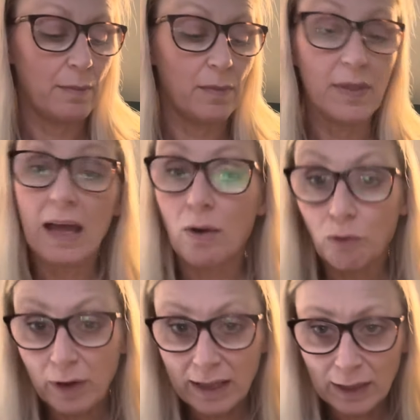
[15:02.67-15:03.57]
They are
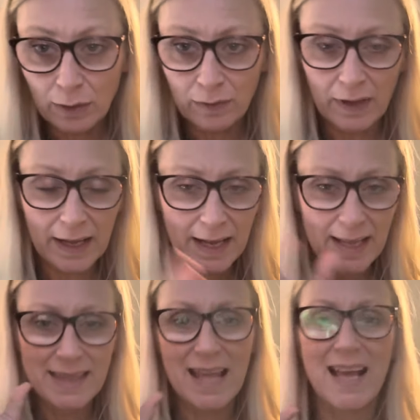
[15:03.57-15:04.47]
really lovely,
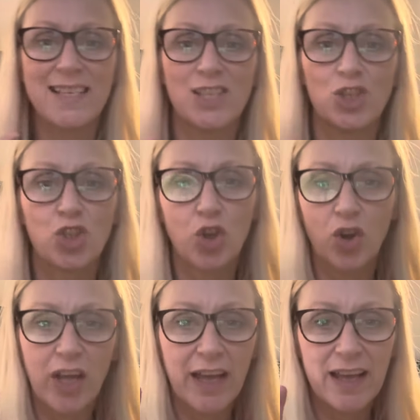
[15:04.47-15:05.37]
nice,
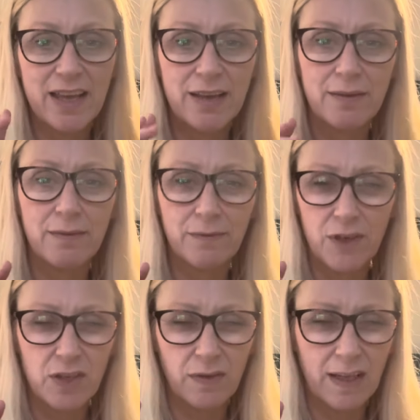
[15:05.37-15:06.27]
chunky
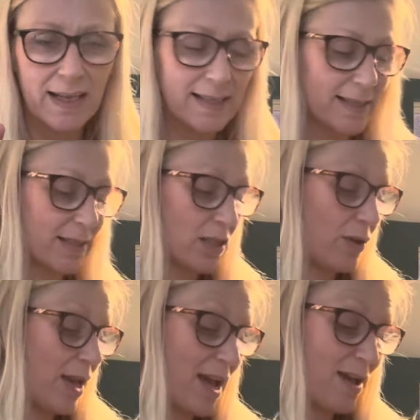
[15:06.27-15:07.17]
fish fillets. So
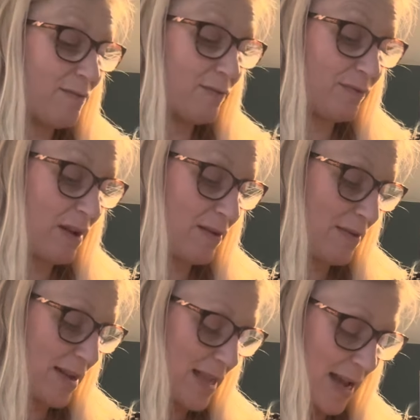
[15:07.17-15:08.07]
yeah, very,
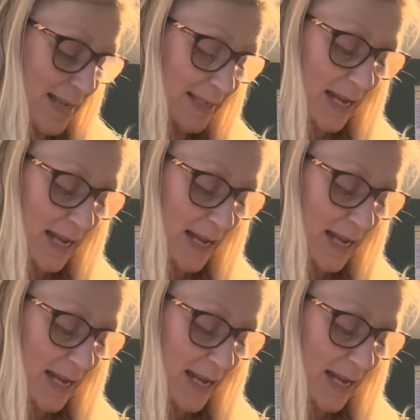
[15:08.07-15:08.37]
very nice.